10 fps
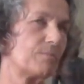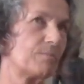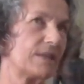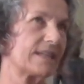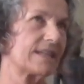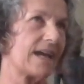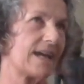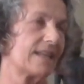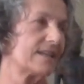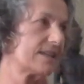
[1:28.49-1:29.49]
be
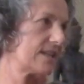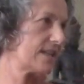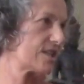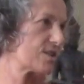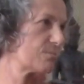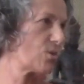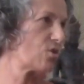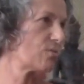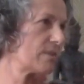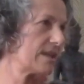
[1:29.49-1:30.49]
guided in each
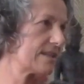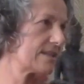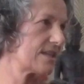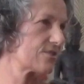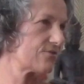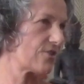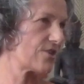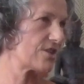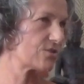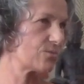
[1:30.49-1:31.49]
moment as
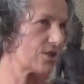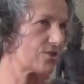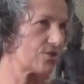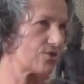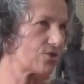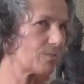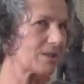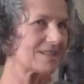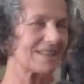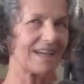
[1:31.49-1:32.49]
far as what to do
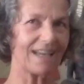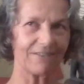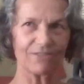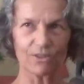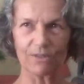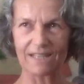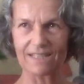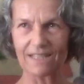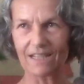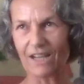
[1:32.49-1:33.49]
because I have no
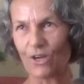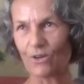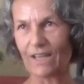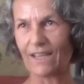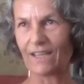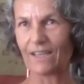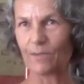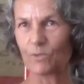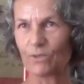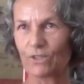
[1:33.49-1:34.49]
idea how I
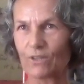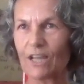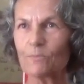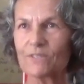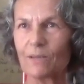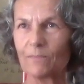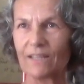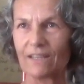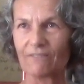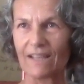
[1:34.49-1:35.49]
am going to help
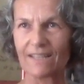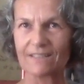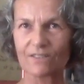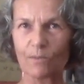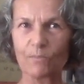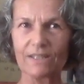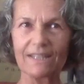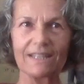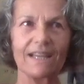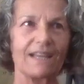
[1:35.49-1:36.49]
somebody, right? It's
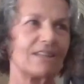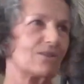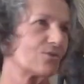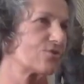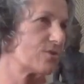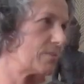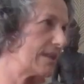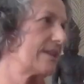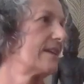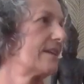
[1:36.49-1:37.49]
completely unknown to
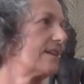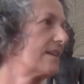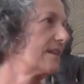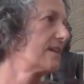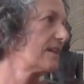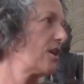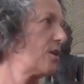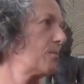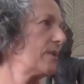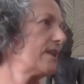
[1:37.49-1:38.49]
me
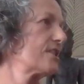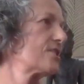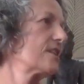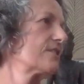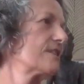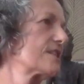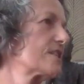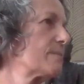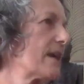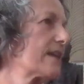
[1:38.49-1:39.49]
how many
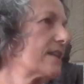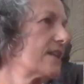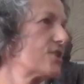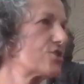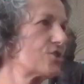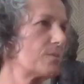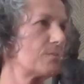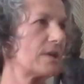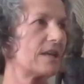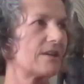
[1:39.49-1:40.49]
generations back an issue
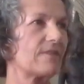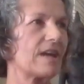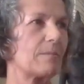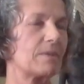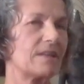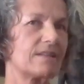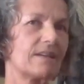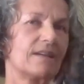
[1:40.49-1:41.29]
may have happened.